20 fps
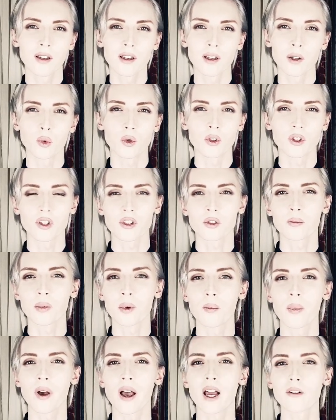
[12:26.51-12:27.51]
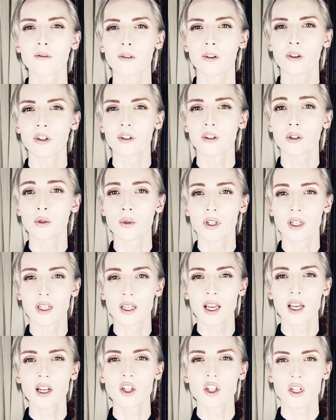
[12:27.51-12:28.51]
it would just be bad for you to
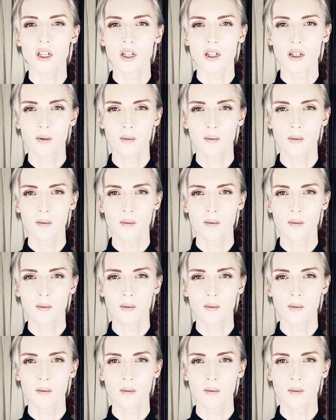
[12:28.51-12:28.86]
engage in.